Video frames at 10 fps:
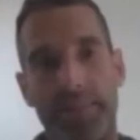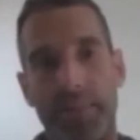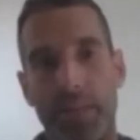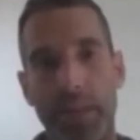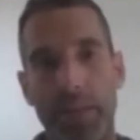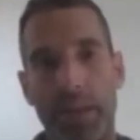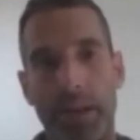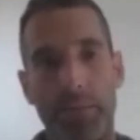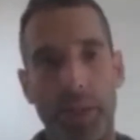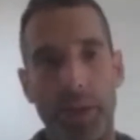to me, it
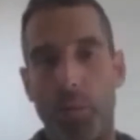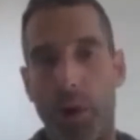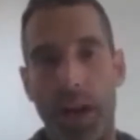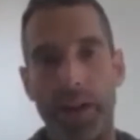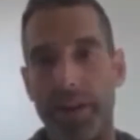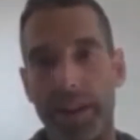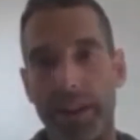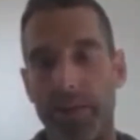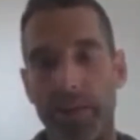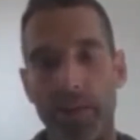becomes a no-brainer.
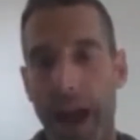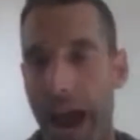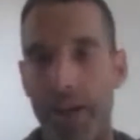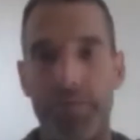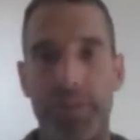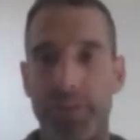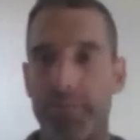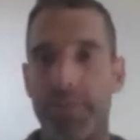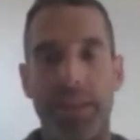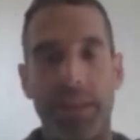Like, you have to
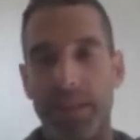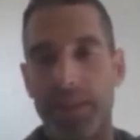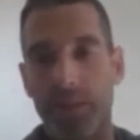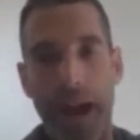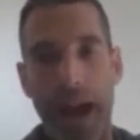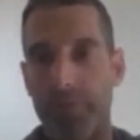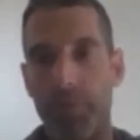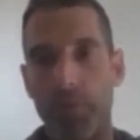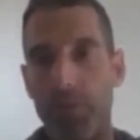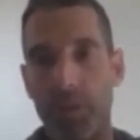
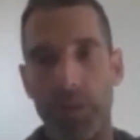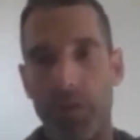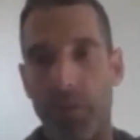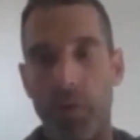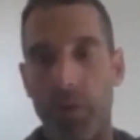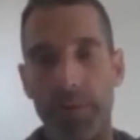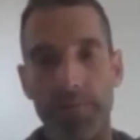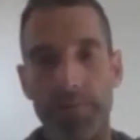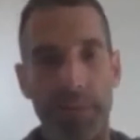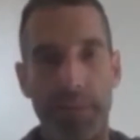move yourself forward,